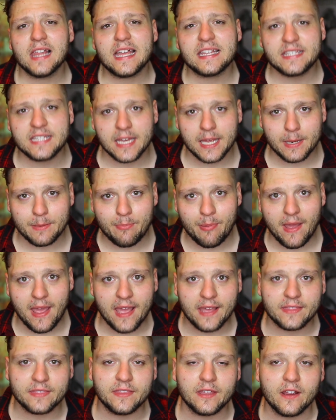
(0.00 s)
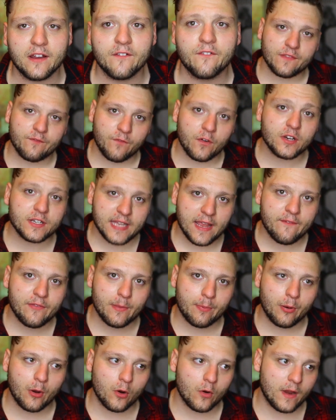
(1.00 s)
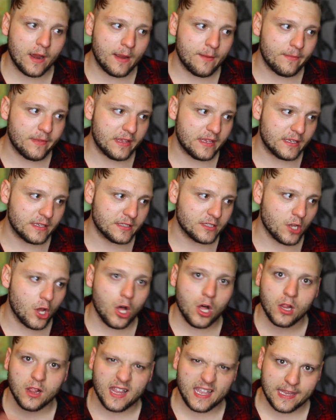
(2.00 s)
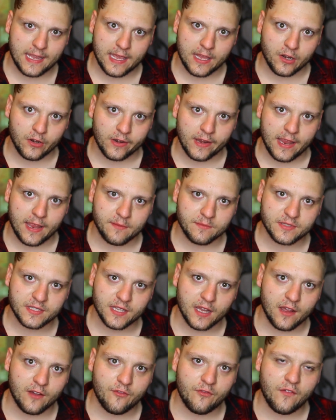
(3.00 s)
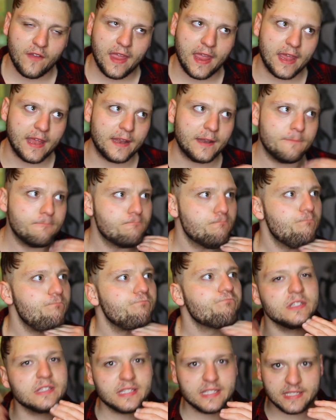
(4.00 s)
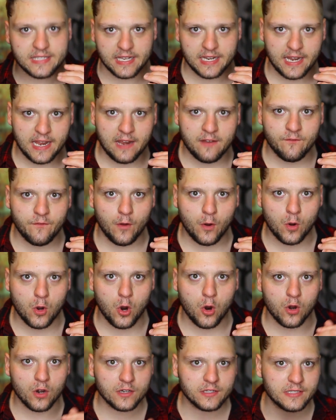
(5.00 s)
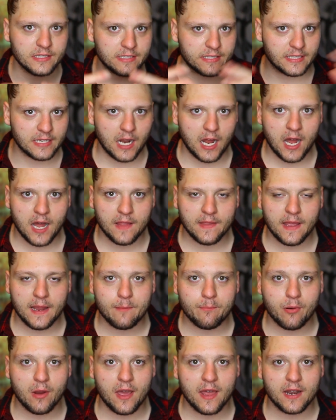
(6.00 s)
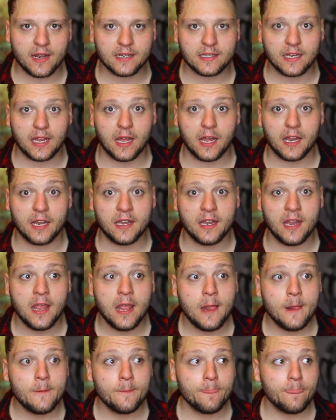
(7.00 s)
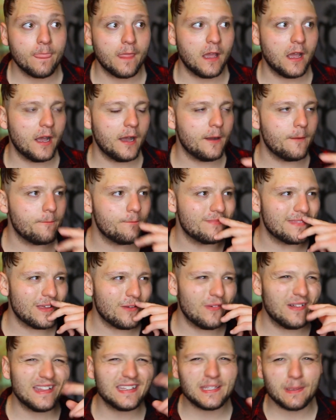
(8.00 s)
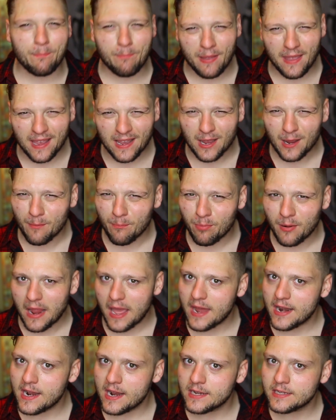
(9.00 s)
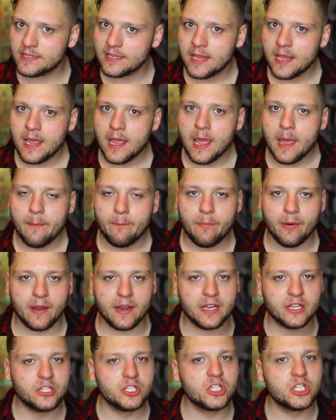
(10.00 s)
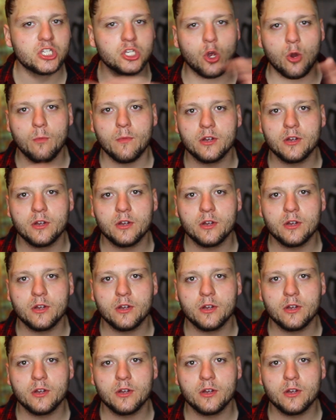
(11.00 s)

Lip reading: a lot to unpack there. The first half of the program is all like inner game stuff. And this is an info course. It's an online product on, well, it's a pickup product, but it's so